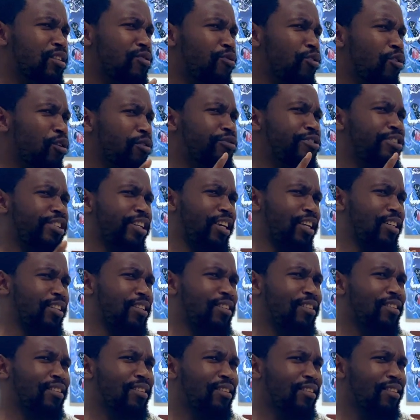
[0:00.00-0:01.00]
full of
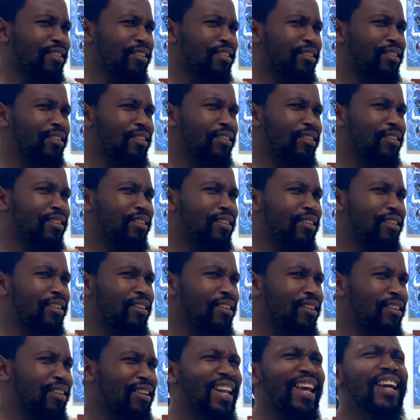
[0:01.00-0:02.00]
shit.
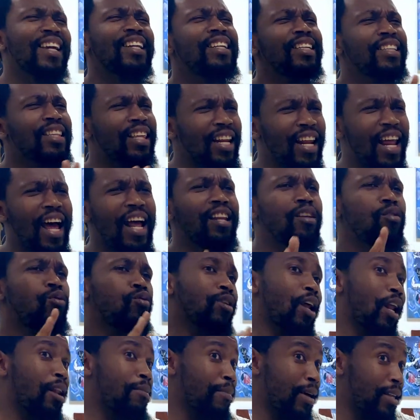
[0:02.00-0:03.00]
Like literally,
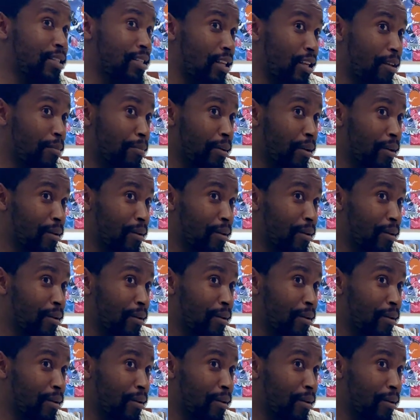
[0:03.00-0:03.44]
Unalma said.